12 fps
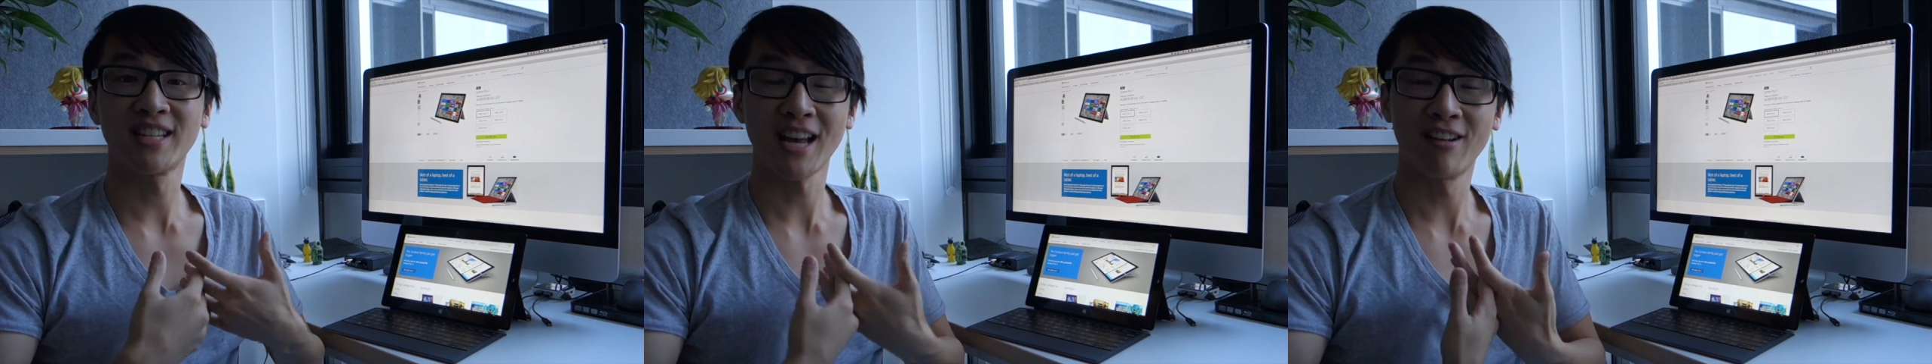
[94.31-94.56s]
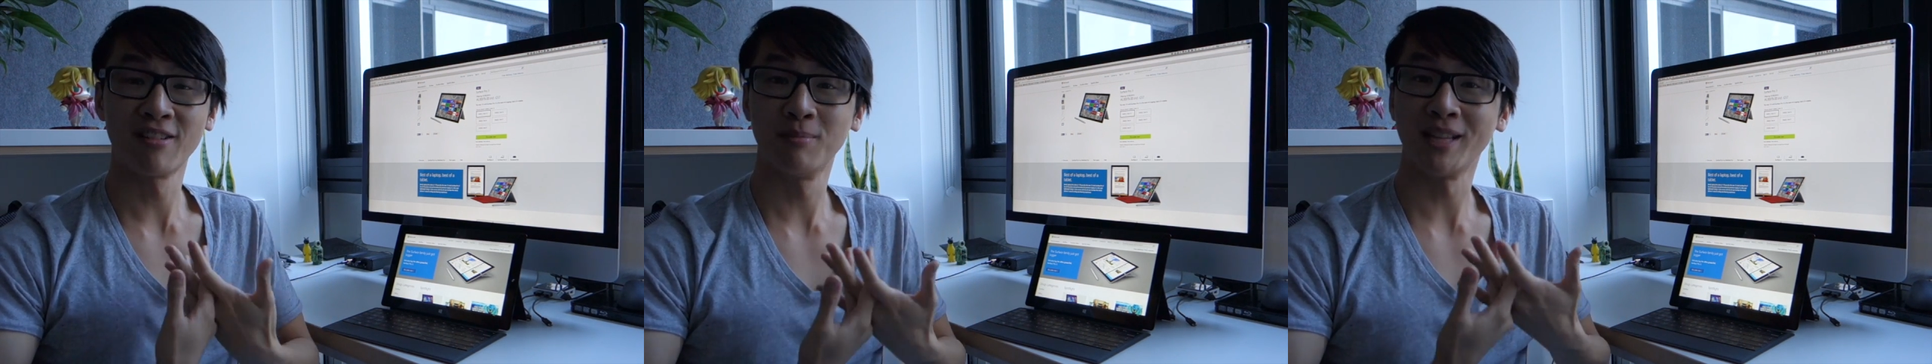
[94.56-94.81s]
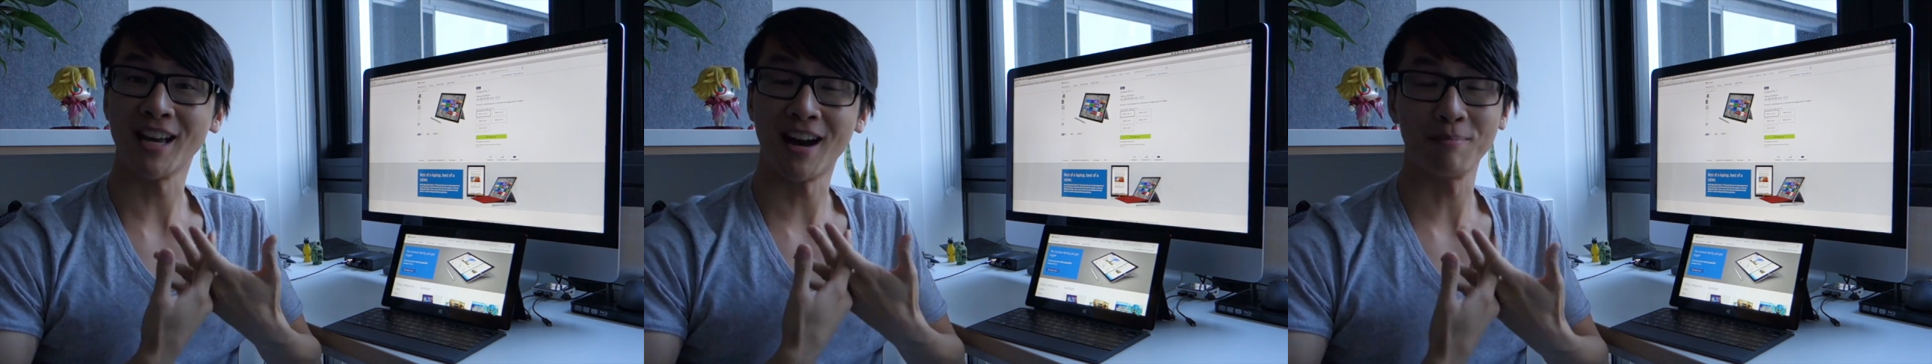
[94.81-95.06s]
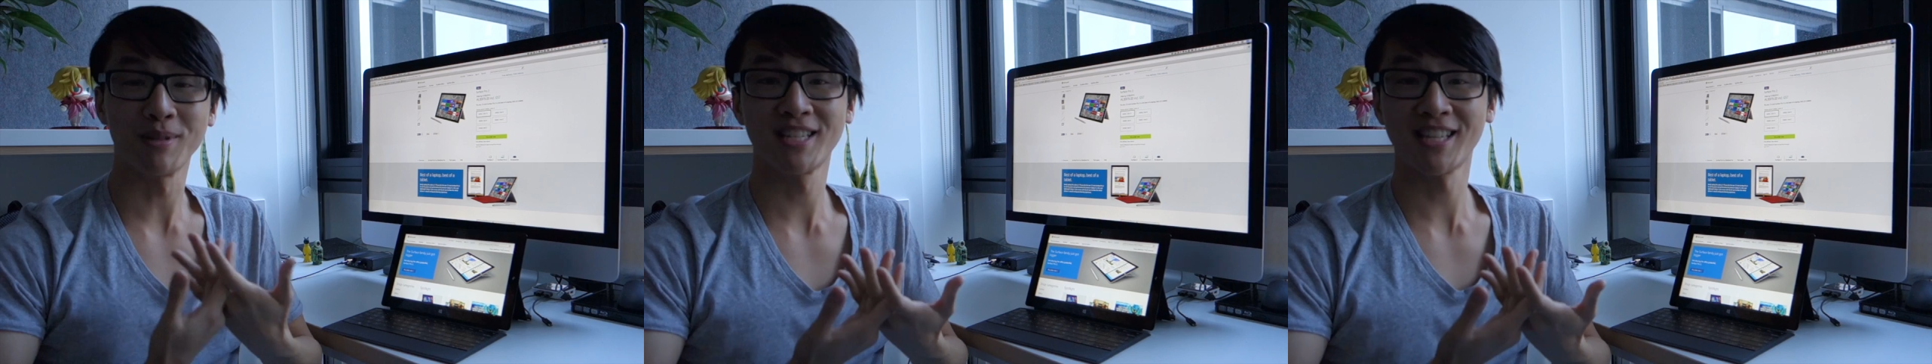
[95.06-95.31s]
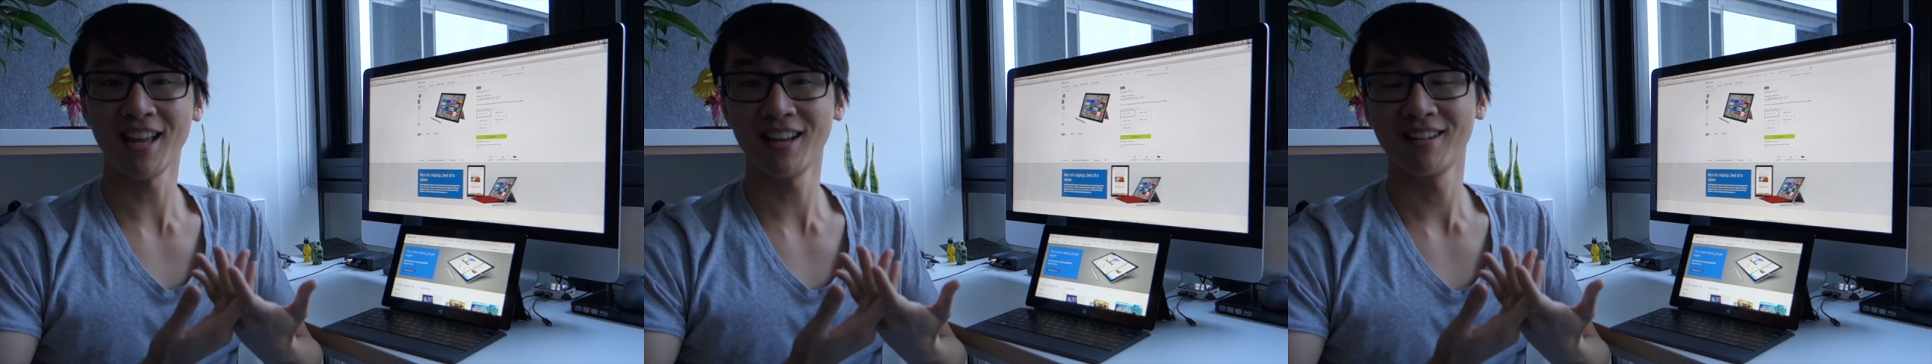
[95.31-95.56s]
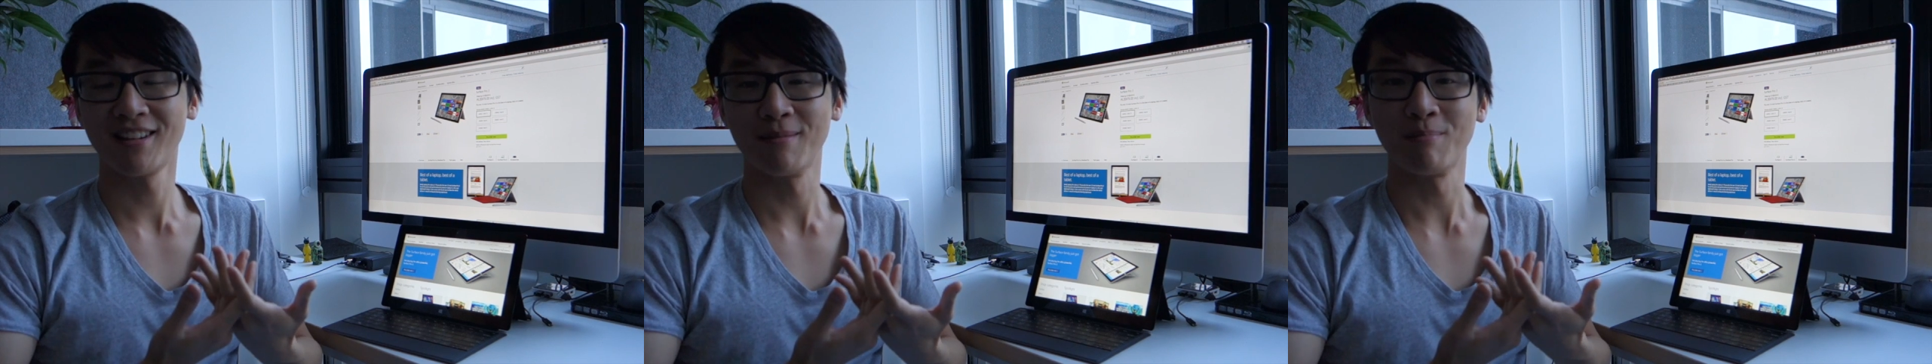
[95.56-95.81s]
terribly
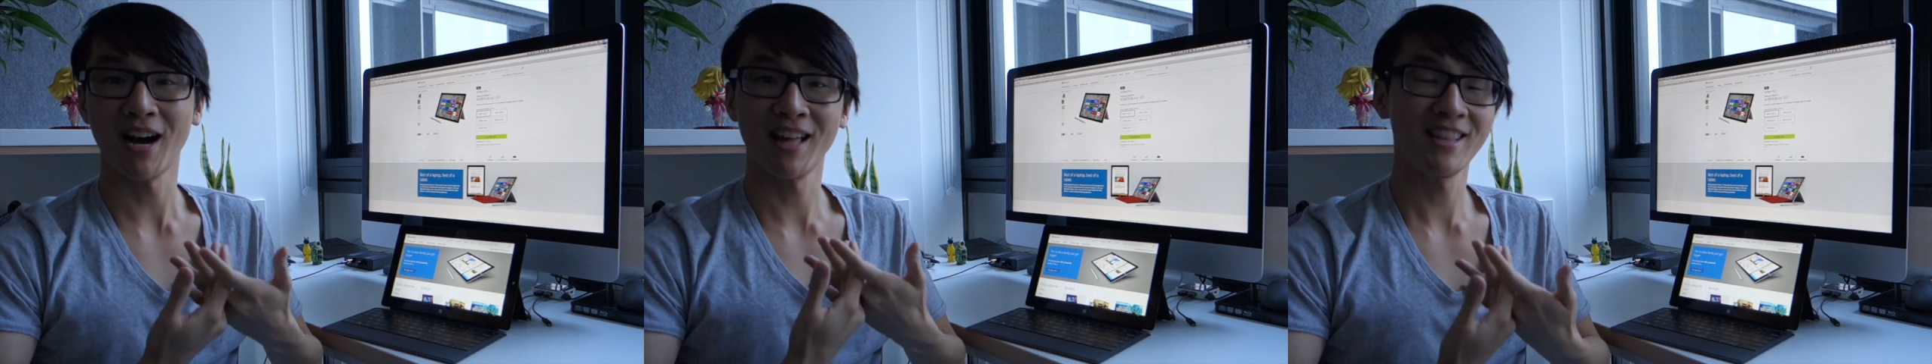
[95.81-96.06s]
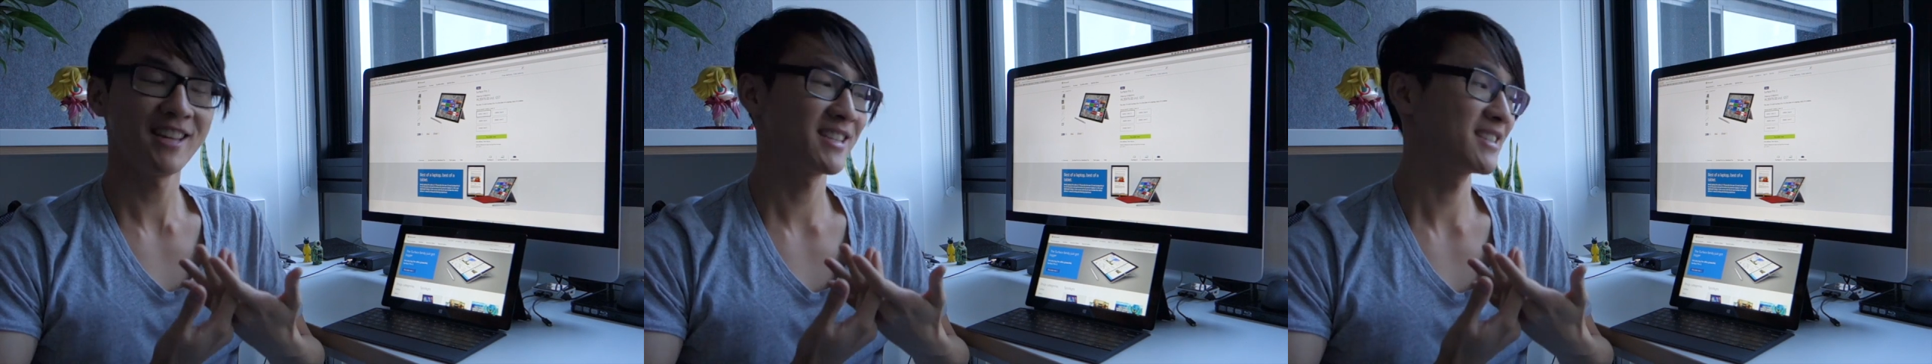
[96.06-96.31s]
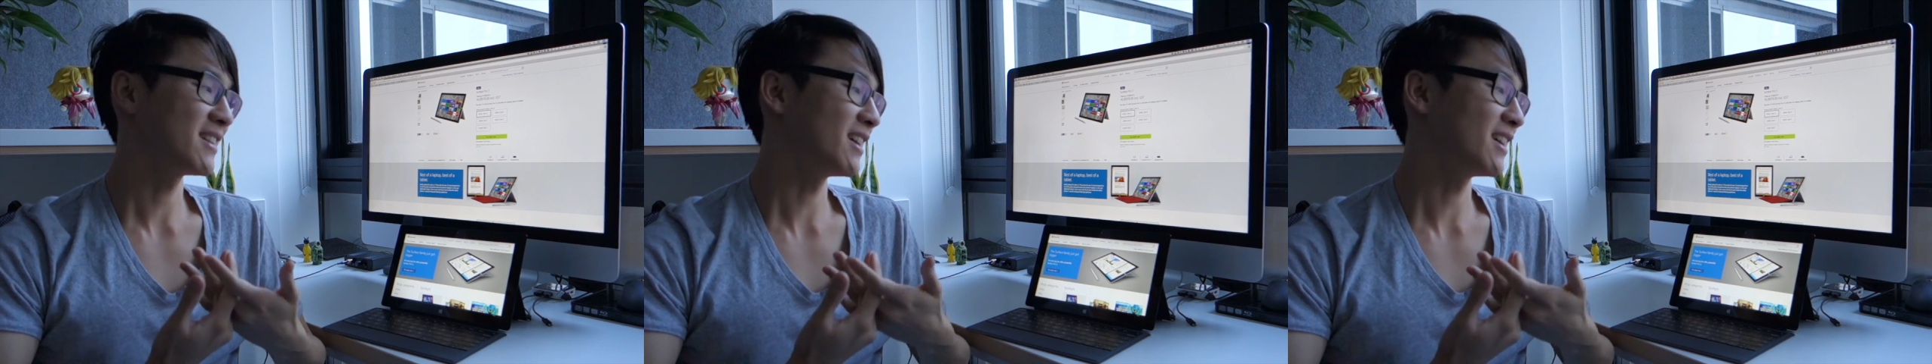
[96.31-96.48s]
upset by this.